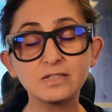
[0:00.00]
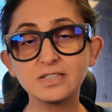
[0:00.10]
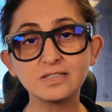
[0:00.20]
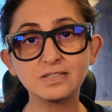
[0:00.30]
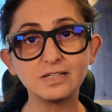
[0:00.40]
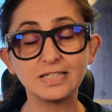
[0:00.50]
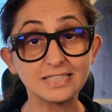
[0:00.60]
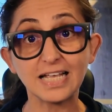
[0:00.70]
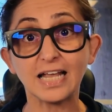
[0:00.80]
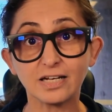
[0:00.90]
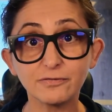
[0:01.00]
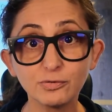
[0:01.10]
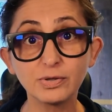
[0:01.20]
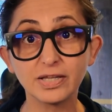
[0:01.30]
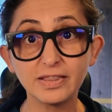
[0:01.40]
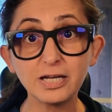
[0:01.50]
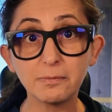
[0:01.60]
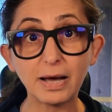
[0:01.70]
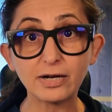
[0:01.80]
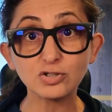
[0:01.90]
This is insane if you really think
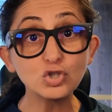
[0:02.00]
about it.